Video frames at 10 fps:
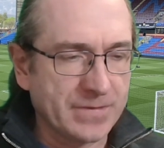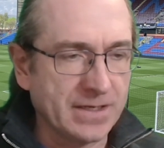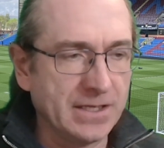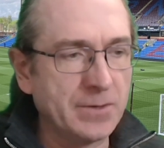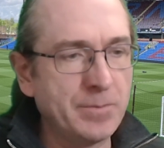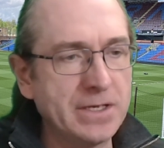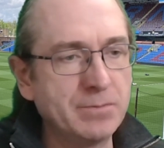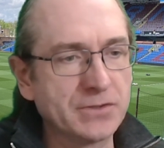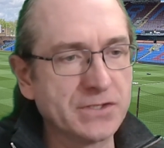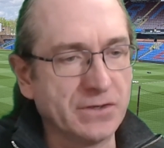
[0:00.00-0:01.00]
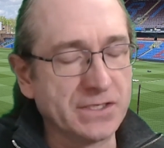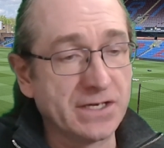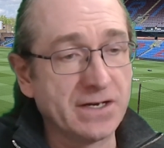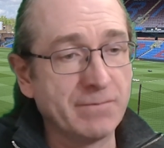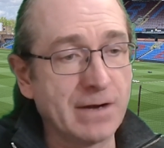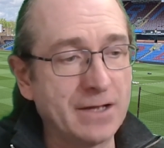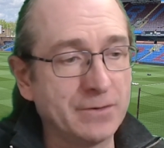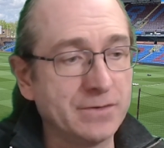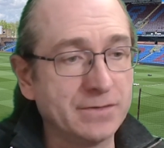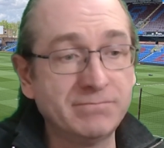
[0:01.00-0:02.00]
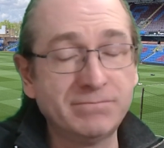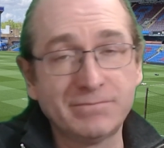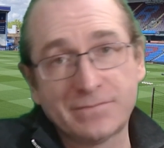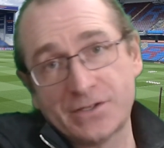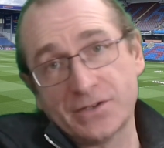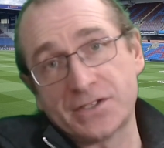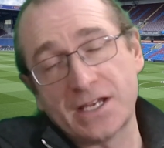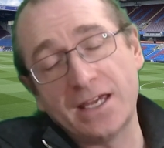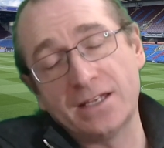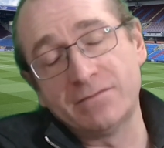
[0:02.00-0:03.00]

A lot of people sort of turning round and sort of saying,